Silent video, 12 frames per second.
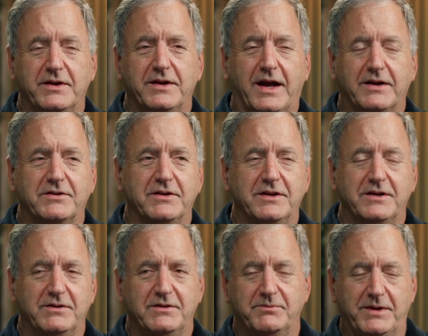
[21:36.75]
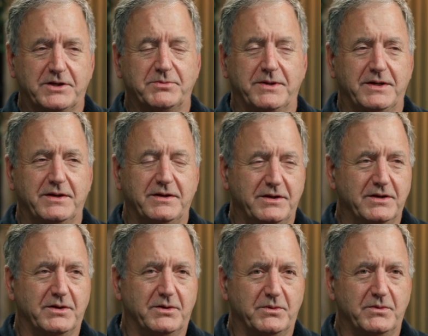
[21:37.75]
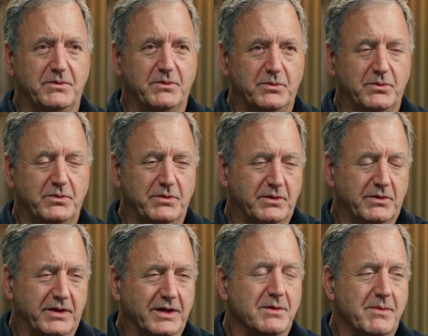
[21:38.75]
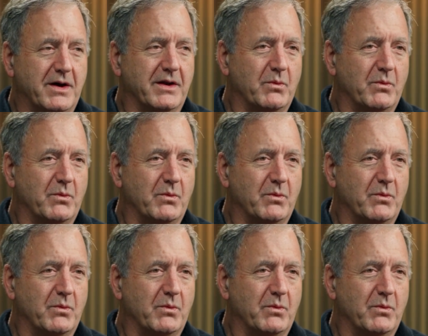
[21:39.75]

actually makes me, think about